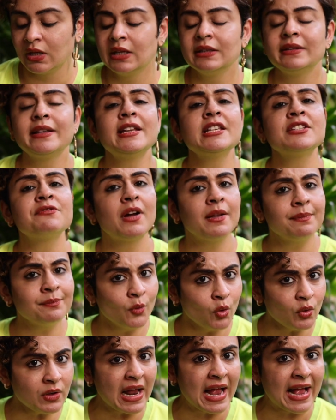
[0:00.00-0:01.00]
There is one
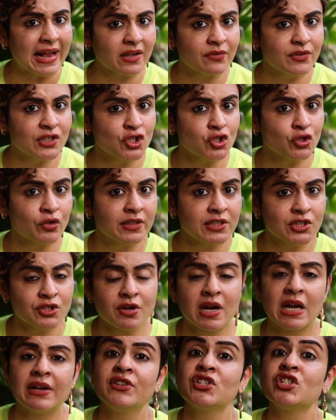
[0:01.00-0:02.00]
more hack which you can
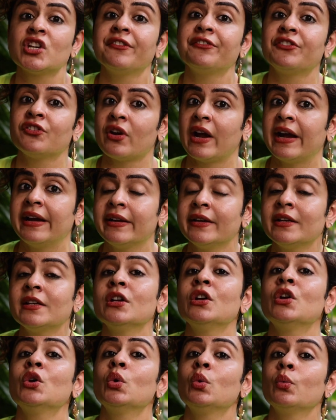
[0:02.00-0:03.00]
try, which I've tried it
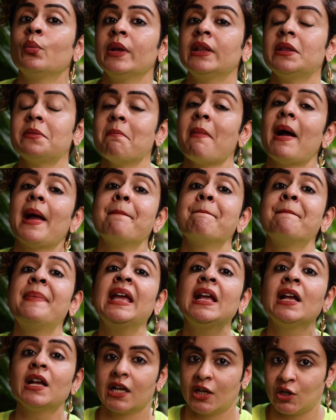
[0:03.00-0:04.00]
with my
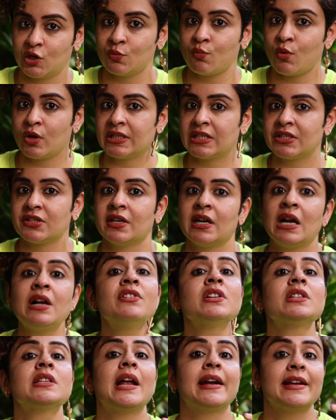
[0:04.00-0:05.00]
big monstera,
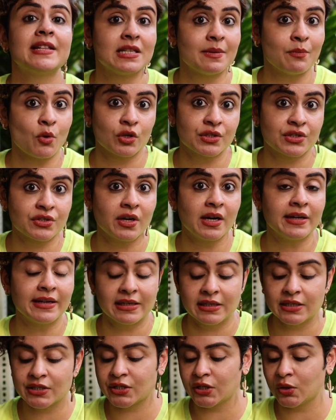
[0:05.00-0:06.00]
that is a Monstera
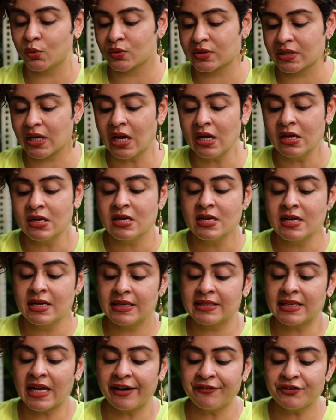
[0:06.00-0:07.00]
deliciosa,
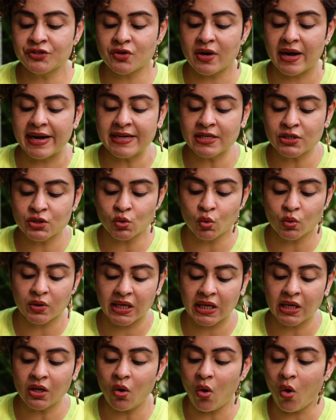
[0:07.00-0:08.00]
is I've tried
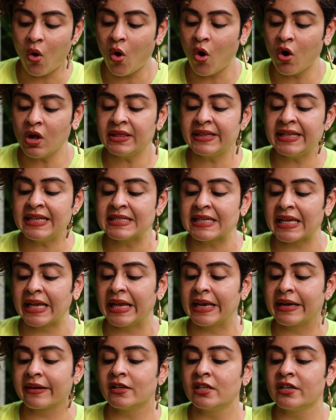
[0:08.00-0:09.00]
soaking all these
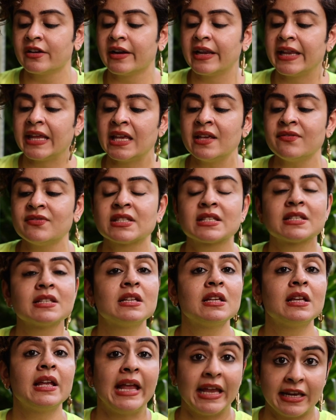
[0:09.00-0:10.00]
aerial
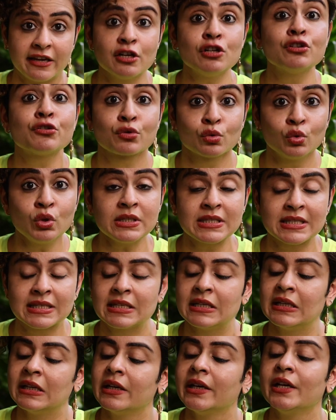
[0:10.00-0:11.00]
roots
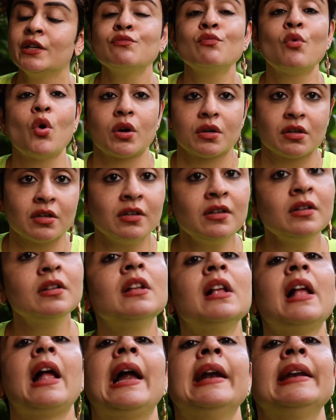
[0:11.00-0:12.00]
in water,
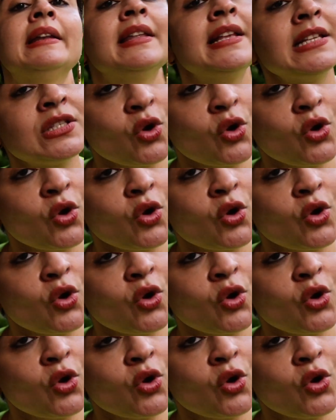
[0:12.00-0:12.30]
and this